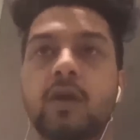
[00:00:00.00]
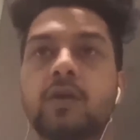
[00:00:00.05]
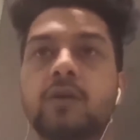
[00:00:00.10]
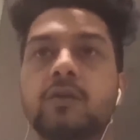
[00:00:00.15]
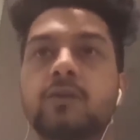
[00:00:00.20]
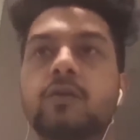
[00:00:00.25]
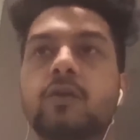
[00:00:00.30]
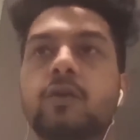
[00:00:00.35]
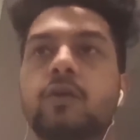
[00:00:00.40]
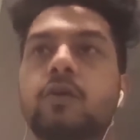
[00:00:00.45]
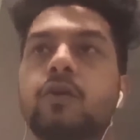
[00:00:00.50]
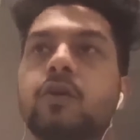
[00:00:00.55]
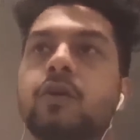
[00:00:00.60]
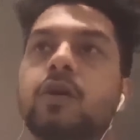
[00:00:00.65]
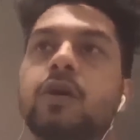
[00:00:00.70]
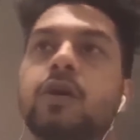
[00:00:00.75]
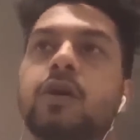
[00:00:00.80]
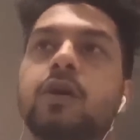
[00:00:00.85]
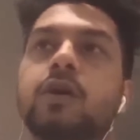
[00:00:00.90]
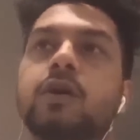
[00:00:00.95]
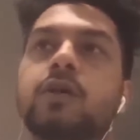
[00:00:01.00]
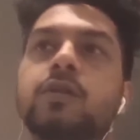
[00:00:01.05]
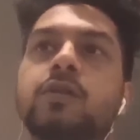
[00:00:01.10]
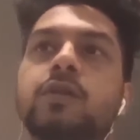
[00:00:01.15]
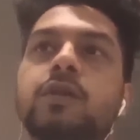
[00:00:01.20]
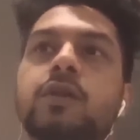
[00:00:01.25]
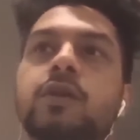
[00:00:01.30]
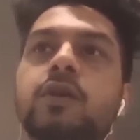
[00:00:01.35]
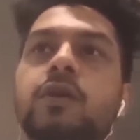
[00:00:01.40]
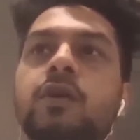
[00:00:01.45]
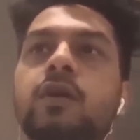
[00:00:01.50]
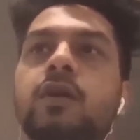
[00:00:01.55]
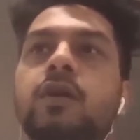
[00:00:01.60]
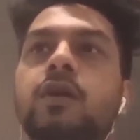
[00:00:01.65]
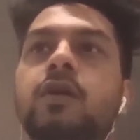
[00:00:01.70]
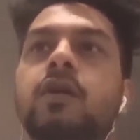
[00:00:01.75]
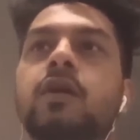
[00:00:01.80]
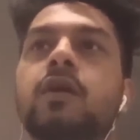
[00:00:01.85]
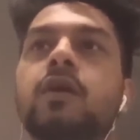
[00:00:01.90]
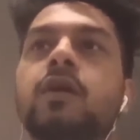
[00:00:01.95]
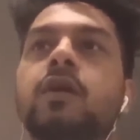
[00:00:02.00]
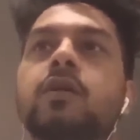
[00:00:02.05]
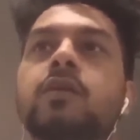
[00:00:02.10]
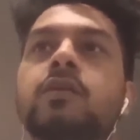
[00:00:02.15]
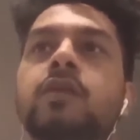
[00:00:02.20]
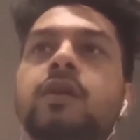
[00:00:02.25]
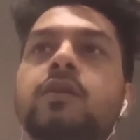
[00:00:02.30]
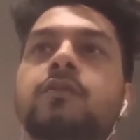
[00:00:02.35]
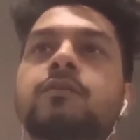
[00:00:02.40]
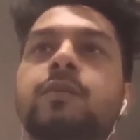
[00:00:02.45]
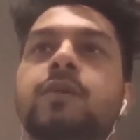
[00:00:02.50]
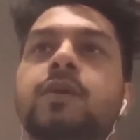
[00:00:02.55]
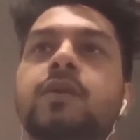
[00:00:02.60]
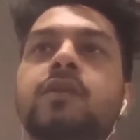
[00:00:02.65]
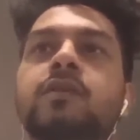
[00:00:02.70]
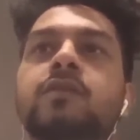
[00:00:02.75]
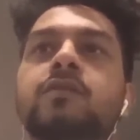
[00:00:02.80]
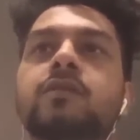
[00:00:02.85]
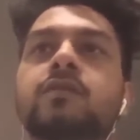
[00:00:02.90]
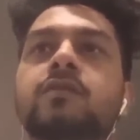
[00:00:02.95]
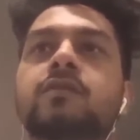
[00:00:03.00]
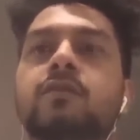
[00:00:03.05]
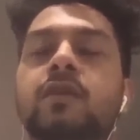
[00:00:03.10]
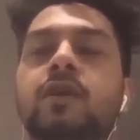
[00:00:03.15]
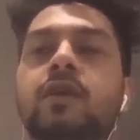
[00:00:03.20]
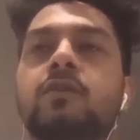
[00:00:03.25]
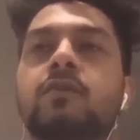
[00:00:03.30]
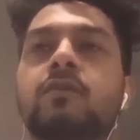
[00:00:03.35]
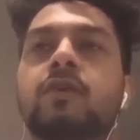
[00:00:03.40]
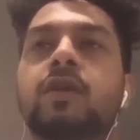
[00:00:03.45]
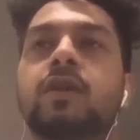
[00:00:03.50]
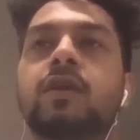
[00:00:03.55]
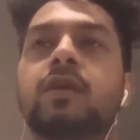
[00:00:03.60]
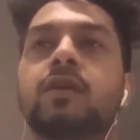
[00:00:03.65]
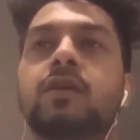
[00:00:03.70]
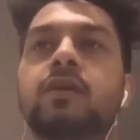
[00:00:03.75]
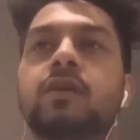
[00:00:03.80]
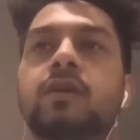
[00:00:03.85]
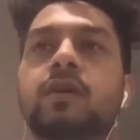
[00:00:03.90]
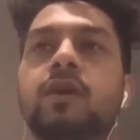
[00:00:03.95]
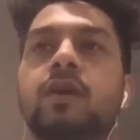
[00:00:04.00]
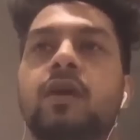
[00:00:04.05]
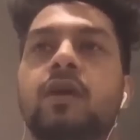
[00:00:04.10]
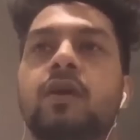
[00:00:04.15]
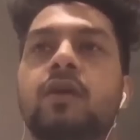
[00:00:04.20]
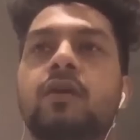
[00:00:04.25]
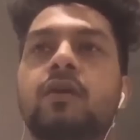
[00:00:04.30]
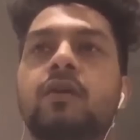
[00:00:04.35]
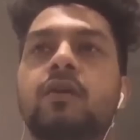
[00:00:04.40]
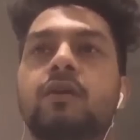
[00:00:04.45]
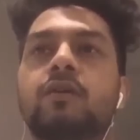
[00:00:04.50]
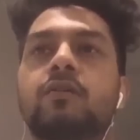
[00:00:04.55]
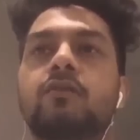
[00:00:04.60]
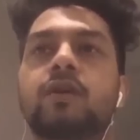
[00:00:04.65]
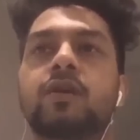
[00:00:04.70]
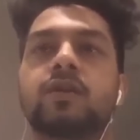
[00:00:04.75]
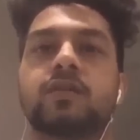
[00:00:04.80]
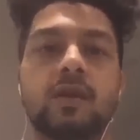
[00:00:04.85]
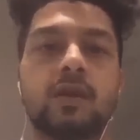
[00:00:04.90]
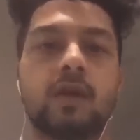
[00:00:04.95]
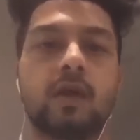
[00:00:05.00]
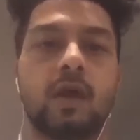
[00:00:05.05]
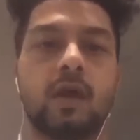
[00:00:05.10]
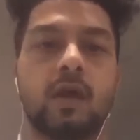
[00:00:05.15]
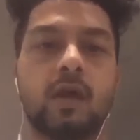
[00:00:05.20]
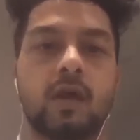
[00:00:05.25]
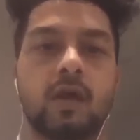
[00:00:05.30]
So the experience is really worth it.